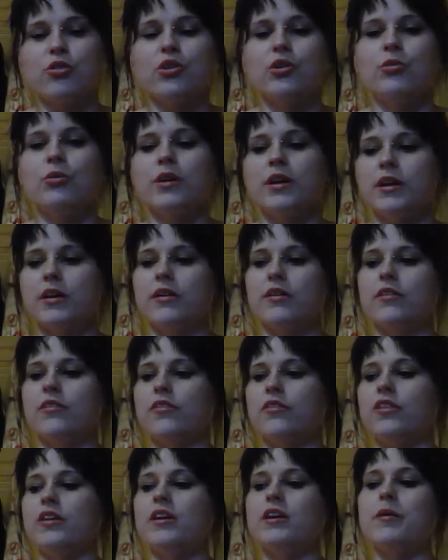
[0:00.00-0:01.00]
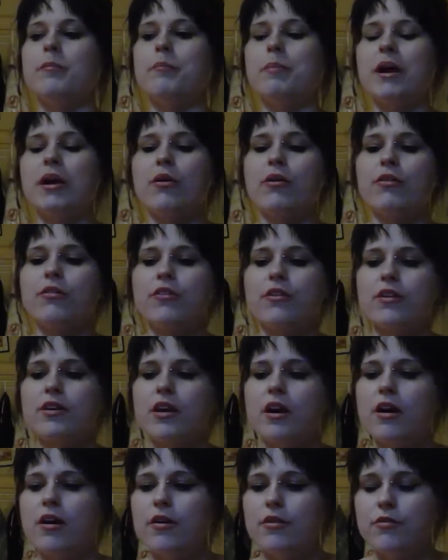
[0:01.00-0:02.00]
you is the comparison
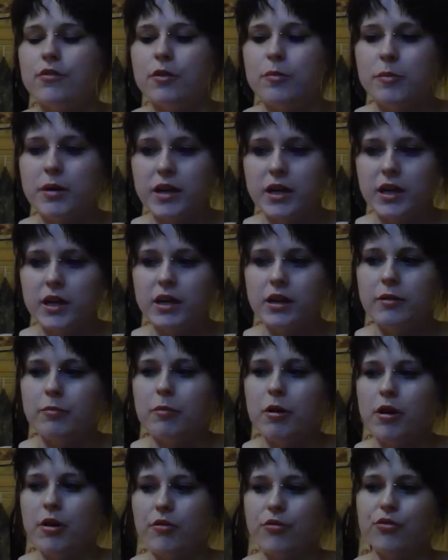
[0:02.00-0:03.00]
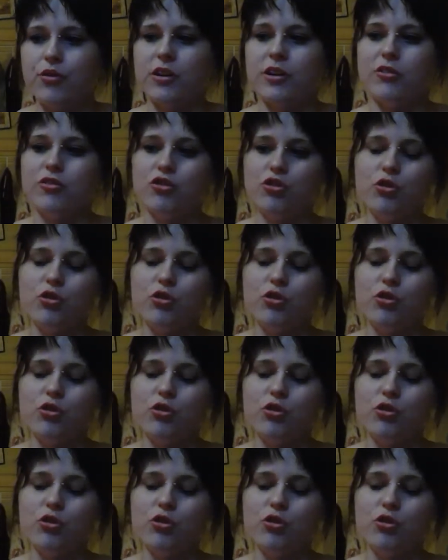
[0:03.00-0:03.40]
of the Mahina monofin